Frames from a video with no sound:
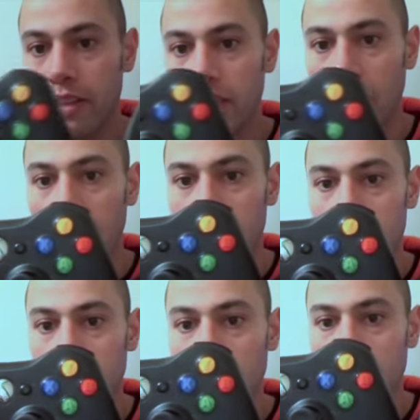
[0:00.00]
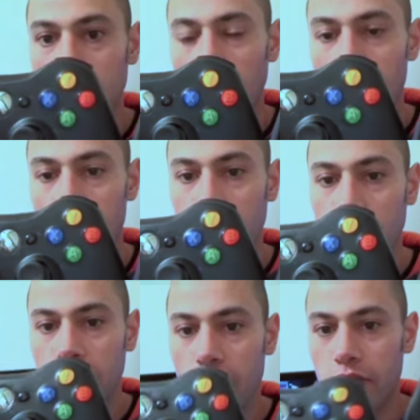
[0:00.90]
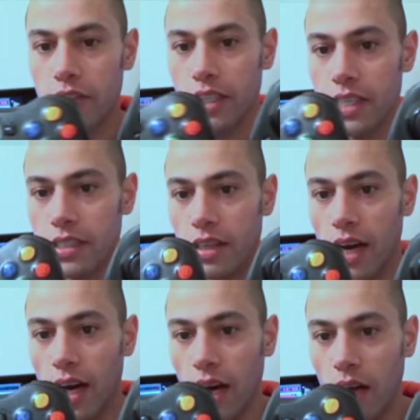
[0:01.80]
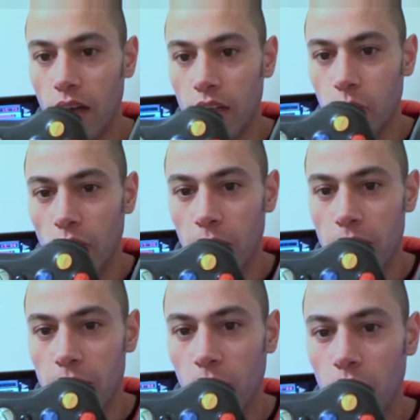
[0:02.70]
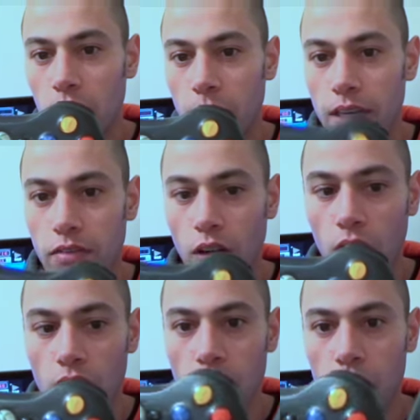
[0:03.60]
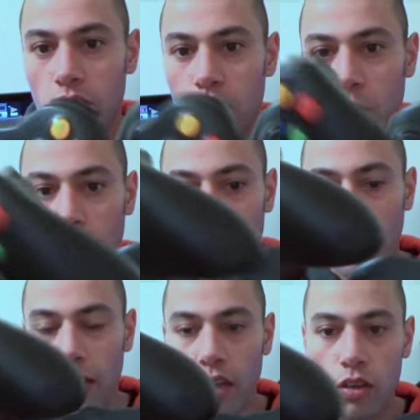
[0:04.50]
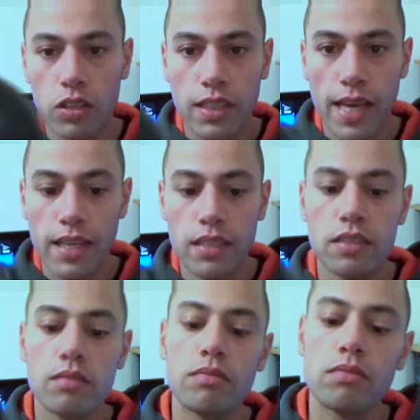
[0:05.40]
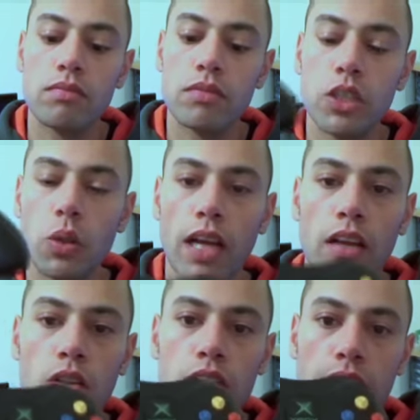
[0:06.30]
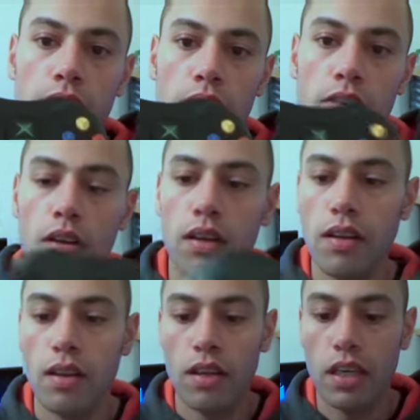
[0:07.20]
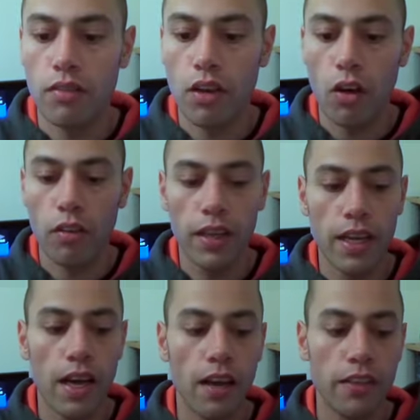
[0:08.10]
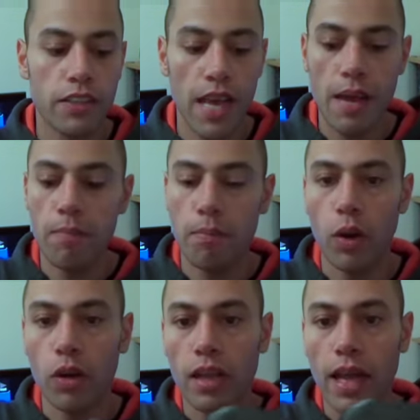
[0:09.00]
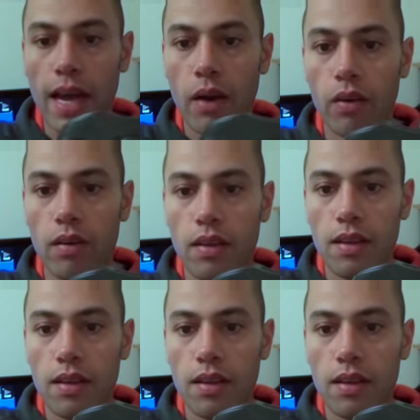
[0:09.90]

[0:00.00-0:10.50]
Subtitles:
in size. The differences are as well minimal. I mean, you've got double analog sticks, dual analog sticks even. You've got the same button layout